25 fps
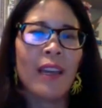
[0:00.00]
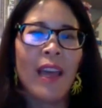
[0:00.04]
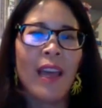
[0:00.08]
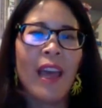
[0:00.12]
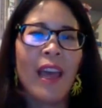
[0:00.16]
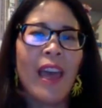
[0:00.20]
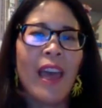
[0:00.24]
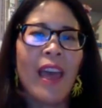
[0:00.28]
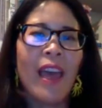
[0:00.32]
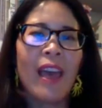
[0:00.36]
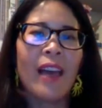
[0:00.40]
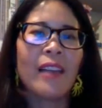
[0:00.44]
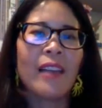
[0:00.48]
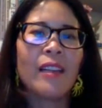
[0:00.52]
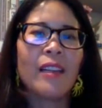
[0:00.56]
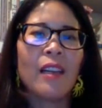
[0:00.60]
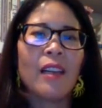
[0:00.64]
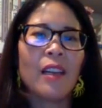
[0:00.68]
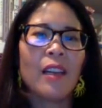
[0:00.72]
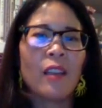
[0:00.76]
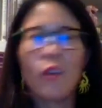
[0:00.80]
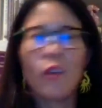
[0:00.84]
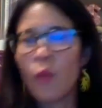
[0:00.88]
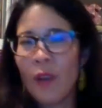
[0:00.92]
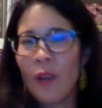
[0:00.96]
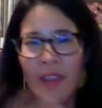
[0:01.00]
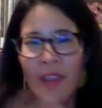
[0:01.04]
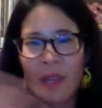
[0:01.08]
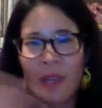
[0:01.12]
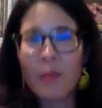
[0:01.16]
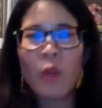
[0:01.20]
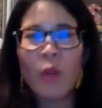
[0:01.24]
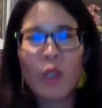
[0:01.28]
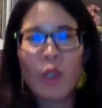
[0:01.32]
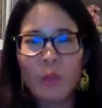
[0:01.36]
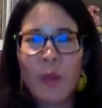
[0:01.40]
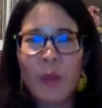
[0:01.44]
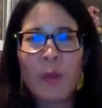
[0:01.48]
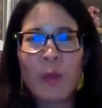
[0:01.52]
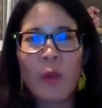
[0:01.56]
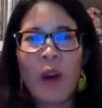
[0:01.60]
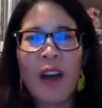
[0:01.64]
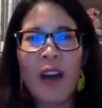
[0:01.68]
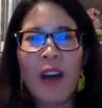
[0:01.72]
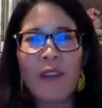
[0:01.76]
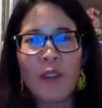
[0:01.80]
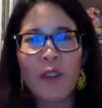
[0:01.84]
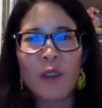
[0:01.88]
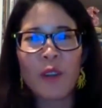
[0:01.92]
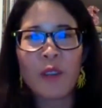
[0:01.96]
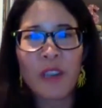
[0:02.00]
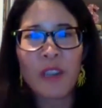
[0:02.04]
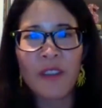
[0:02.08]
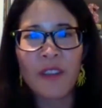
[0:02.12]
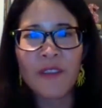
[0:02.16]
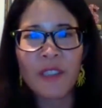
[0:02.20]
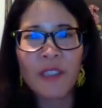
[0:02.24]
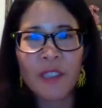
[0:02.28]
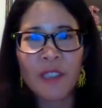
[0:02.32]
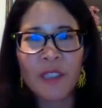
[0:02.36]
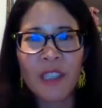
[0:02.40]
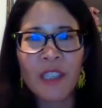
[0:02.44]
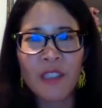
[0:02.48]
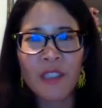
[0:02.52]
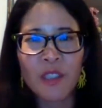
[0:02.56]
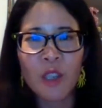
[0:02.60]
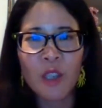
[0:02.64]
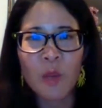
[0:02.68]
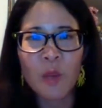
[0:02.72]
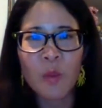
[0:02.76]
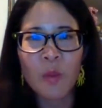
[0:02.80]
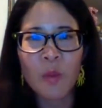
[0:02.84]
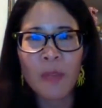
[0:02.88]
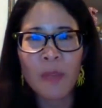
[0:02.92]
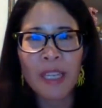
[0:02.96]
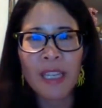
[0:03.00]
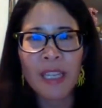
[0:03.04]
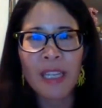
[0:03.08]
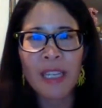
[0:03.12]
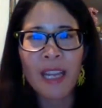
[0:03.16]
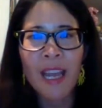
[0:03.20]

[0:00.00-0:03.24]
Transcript: And the one that most people have heard of is dopamine.